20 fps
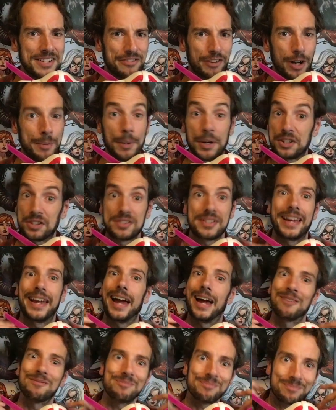very much because I
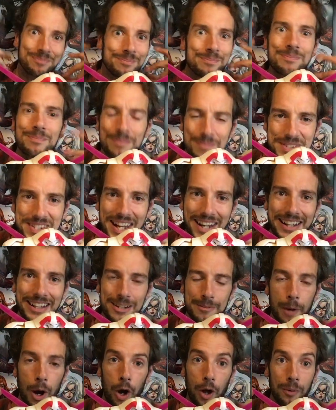am selling
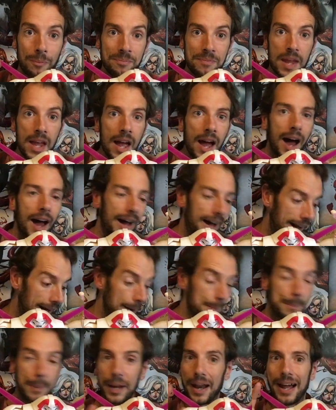them on.
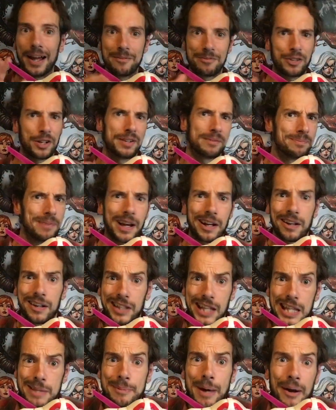Uh, but I've got to, I've got to
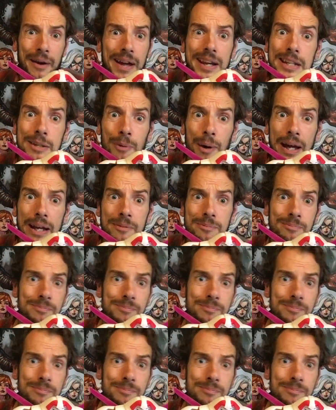get them out anyway.